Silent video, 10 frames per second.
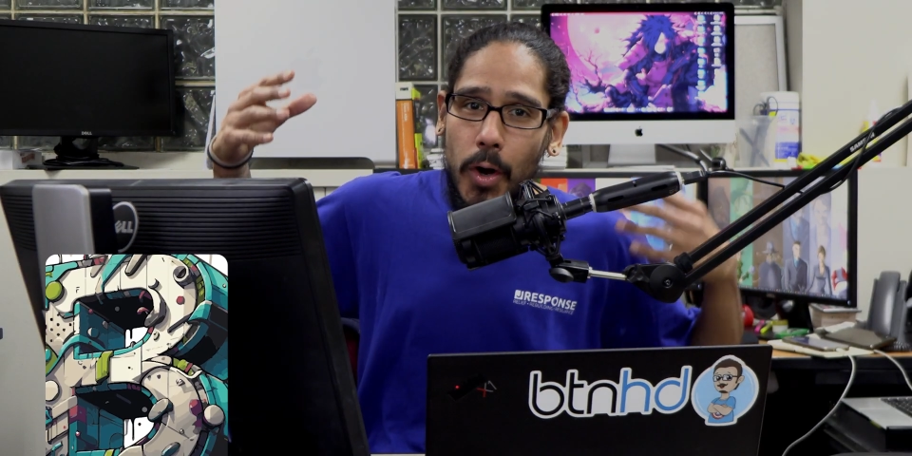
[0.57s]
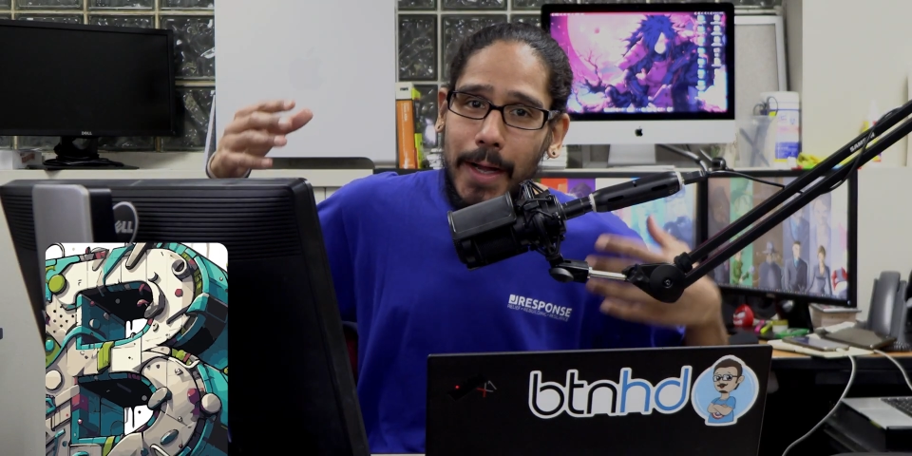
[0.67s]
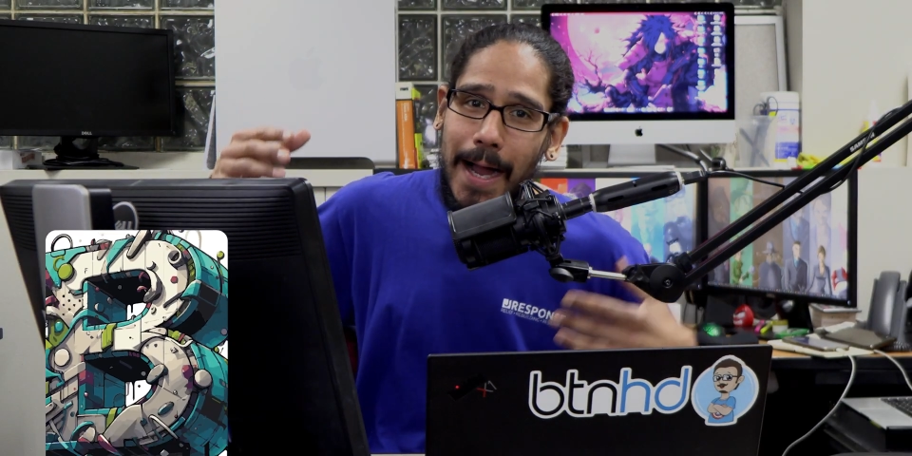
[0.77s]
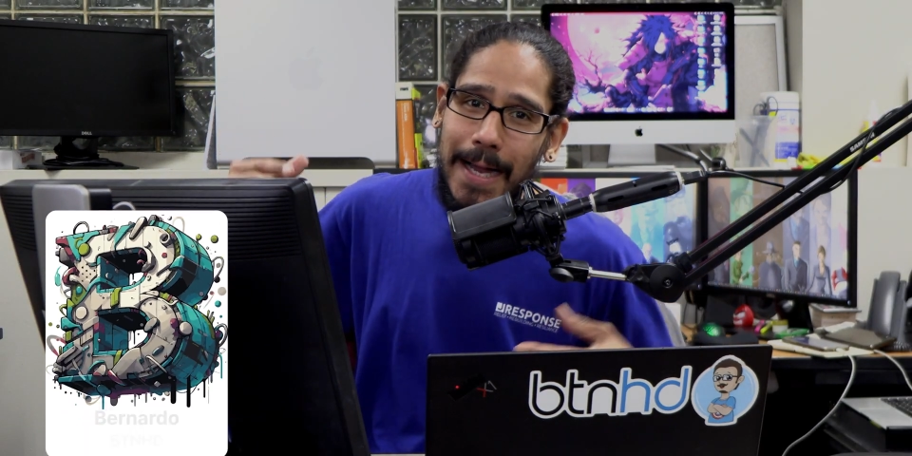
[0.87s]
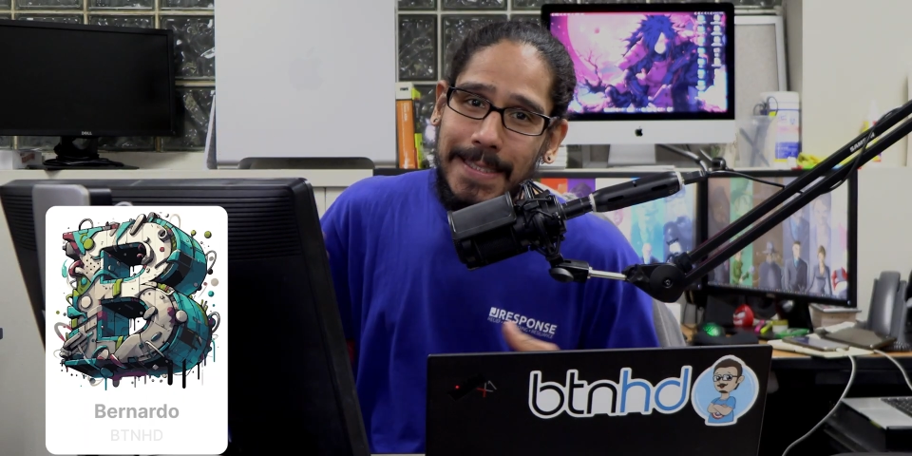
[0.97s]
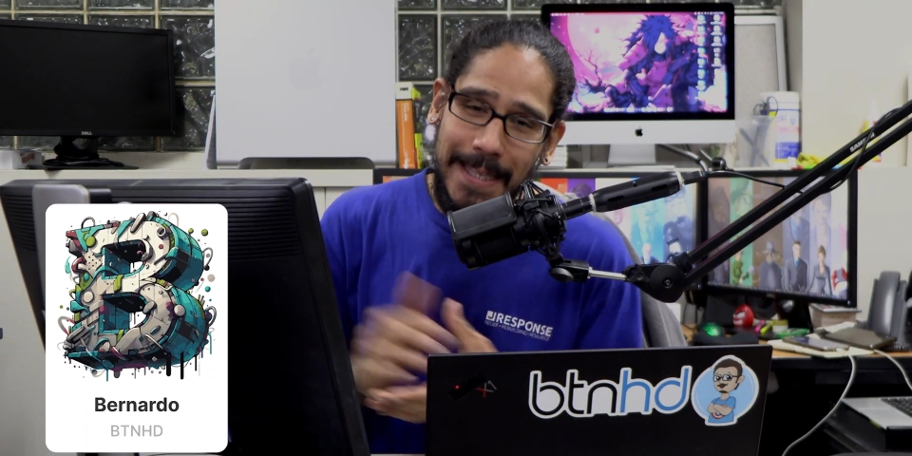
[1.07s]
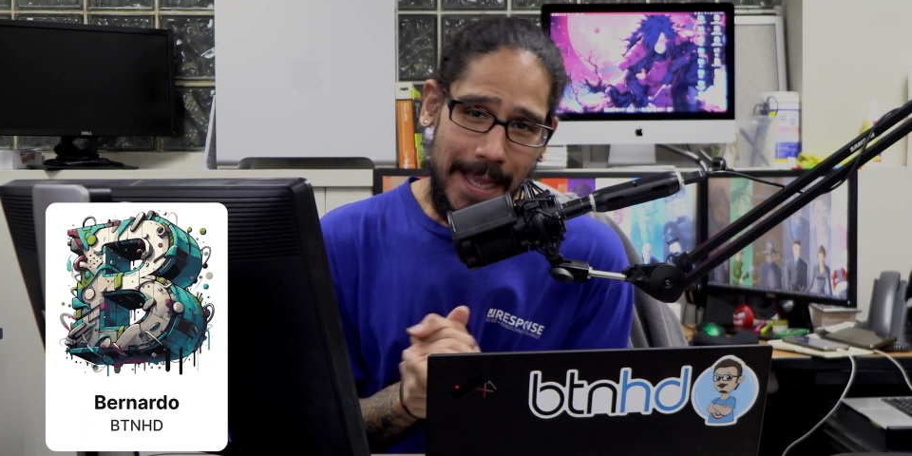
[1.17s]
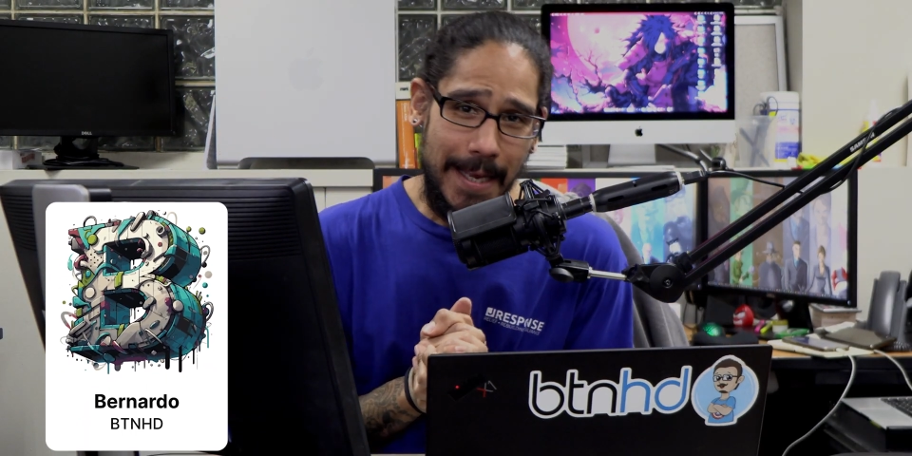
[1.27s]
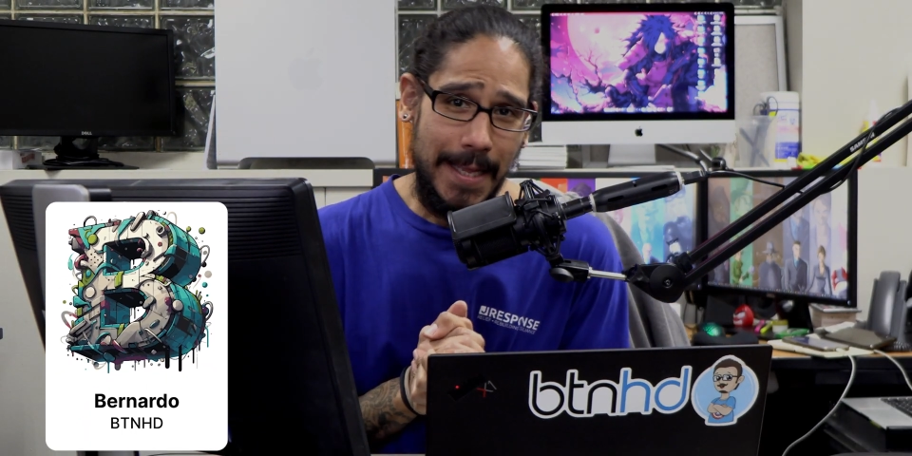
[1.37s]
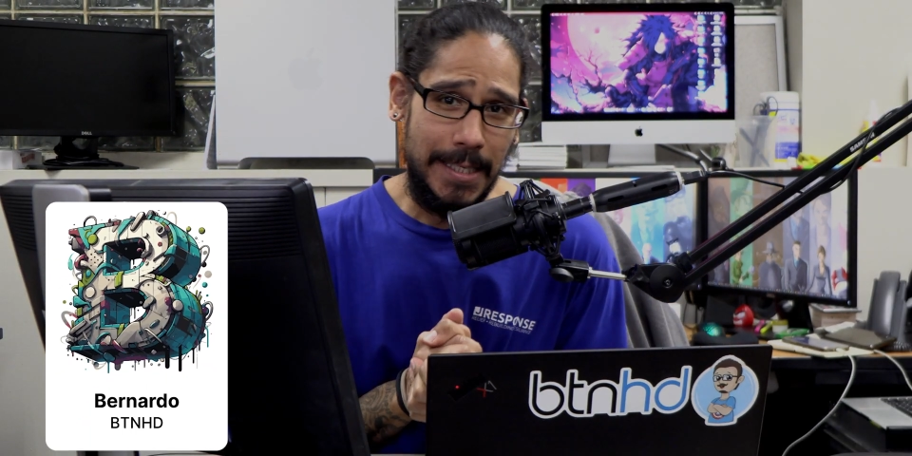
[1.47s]
on, guys?
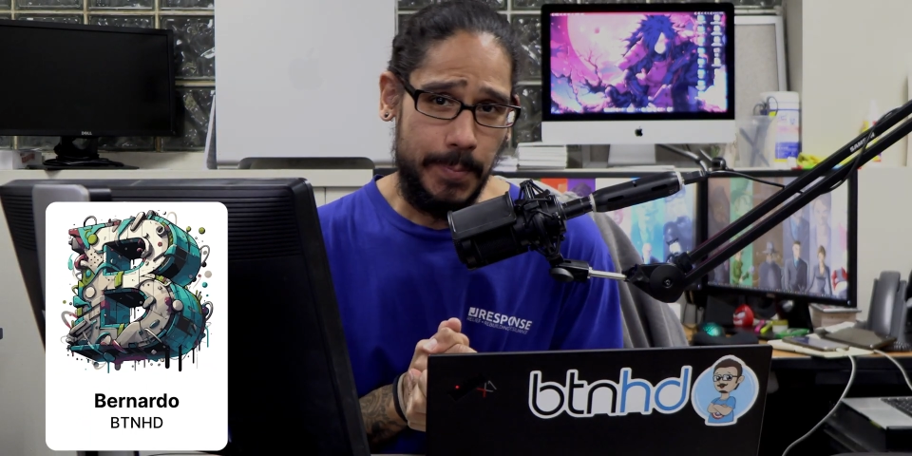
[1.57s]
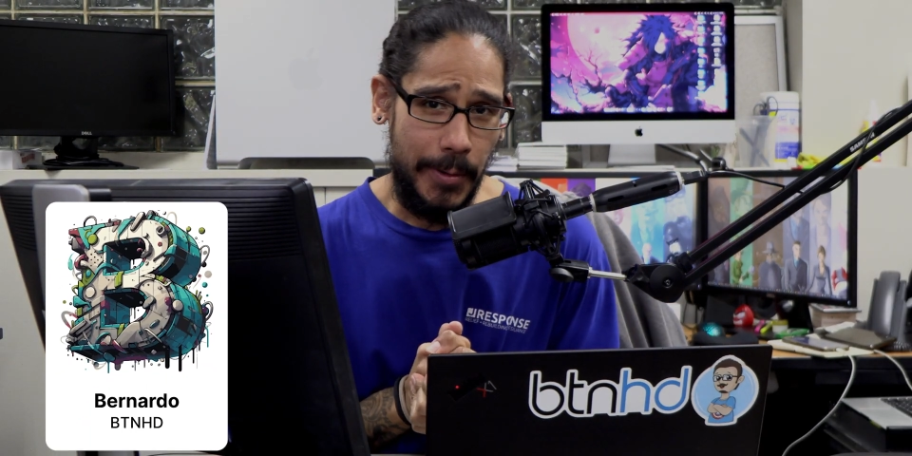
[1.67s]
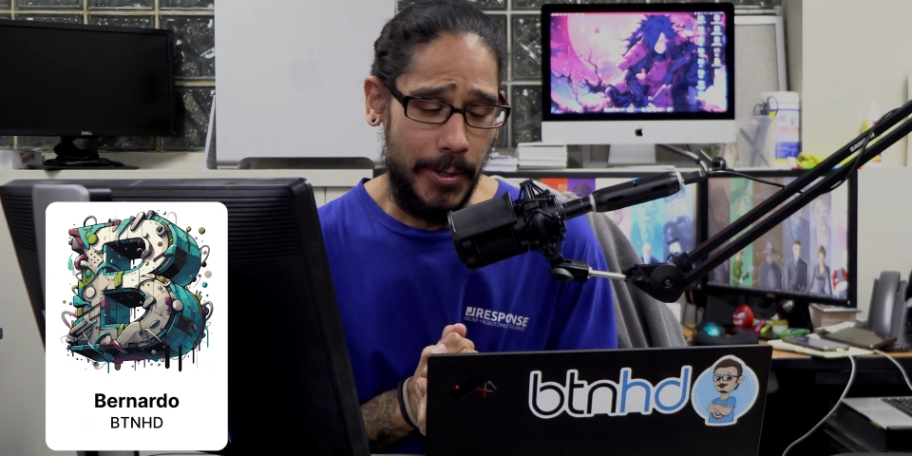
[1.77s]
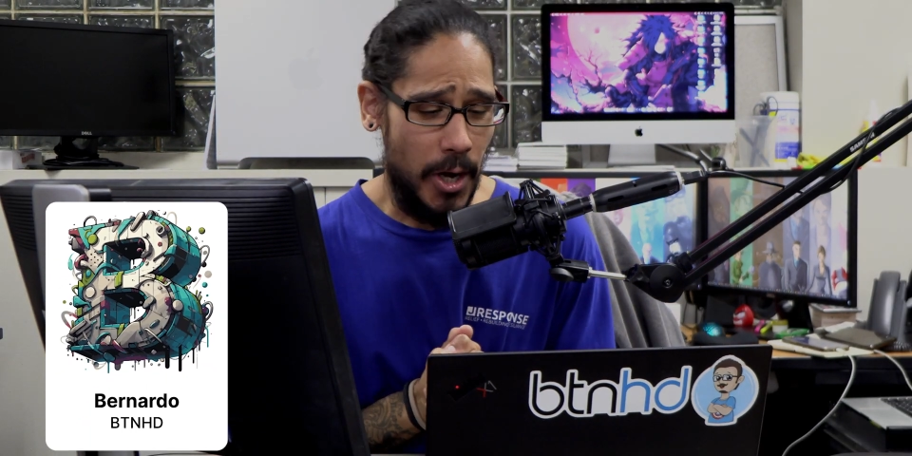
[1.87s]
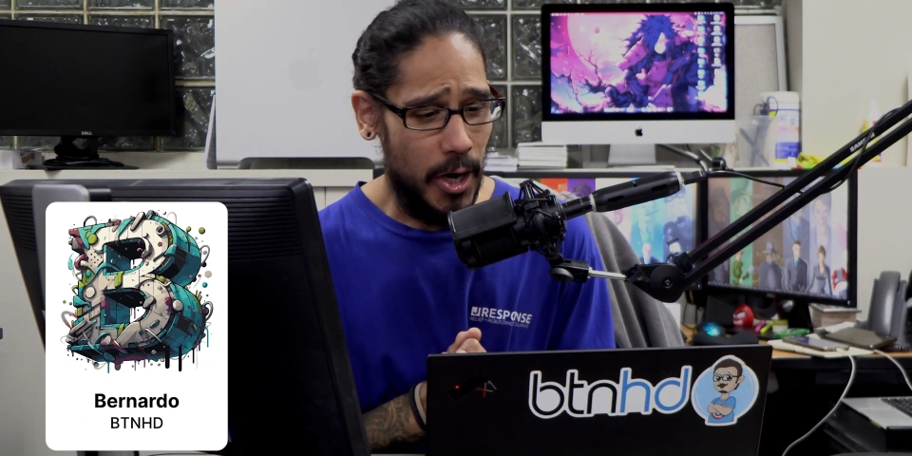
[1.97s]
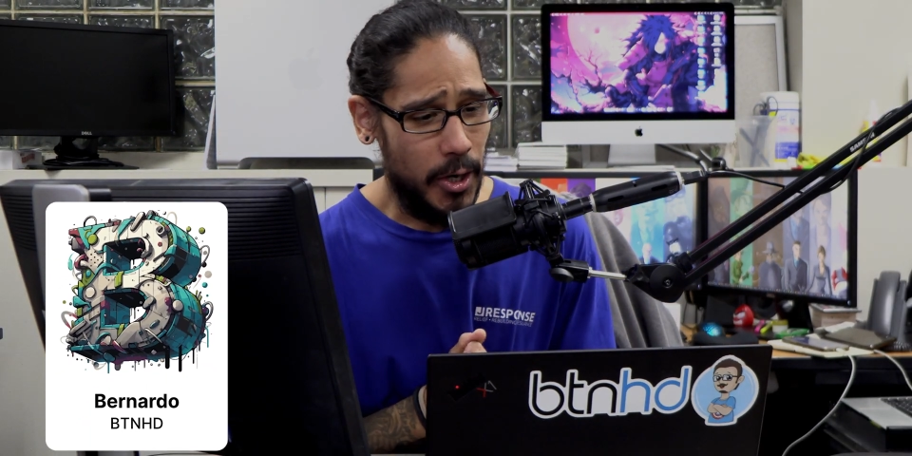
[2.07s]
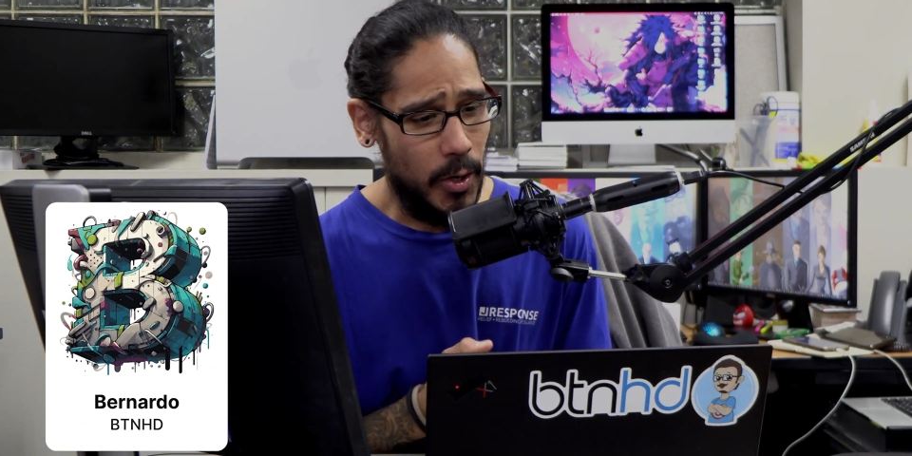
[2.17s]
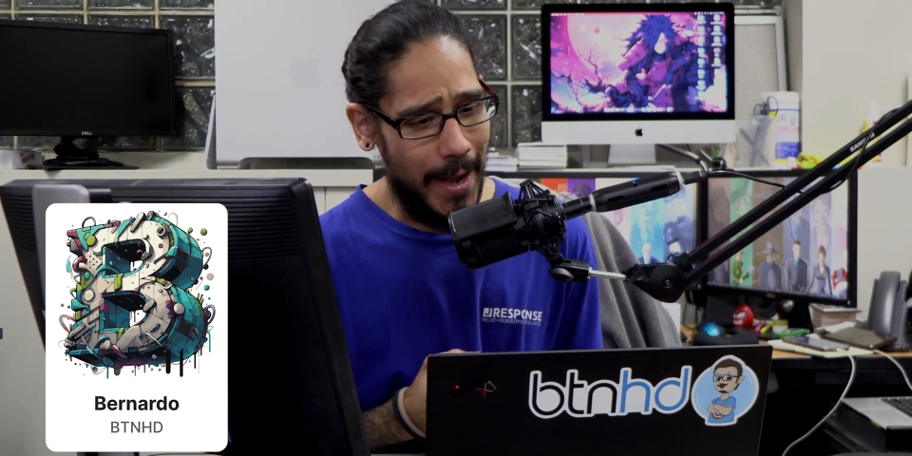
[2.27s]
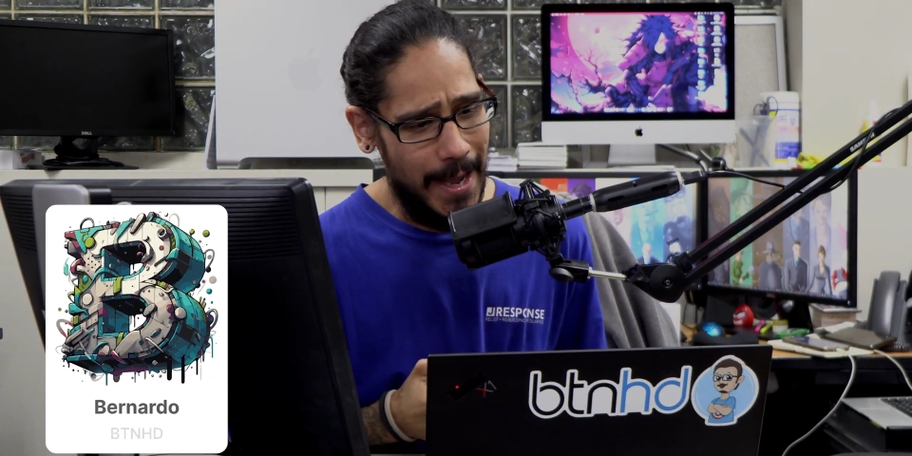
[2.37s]
It is Bernardo,